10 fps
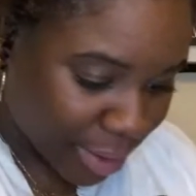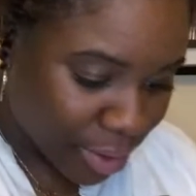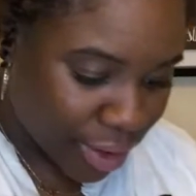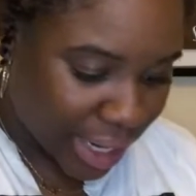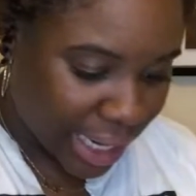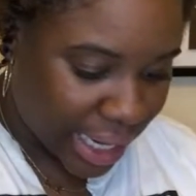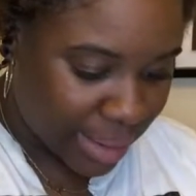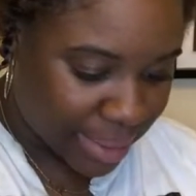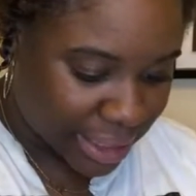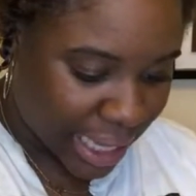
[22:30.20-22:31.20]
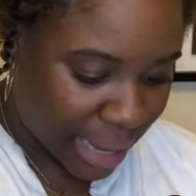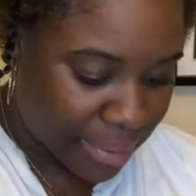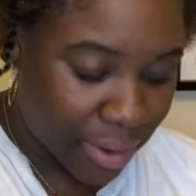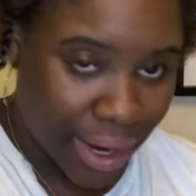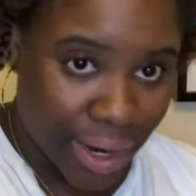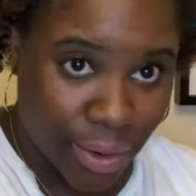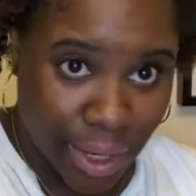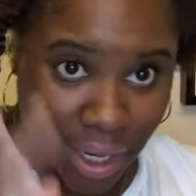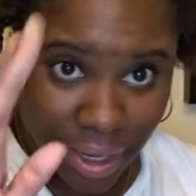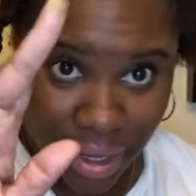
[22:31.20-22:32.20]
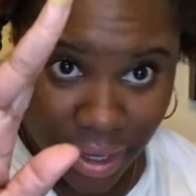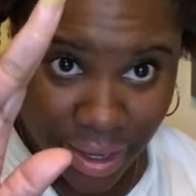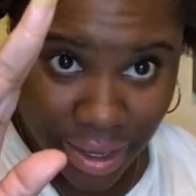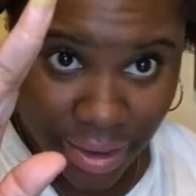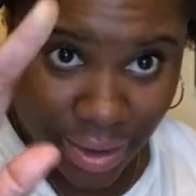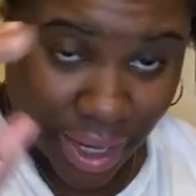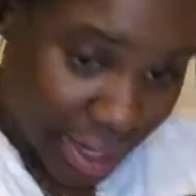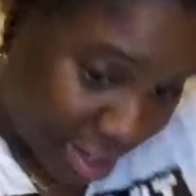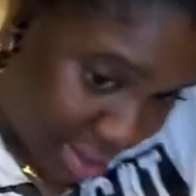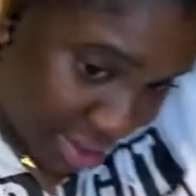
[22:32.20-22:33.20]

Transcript: I'm going to go ahead and hit my up right quick. Okay.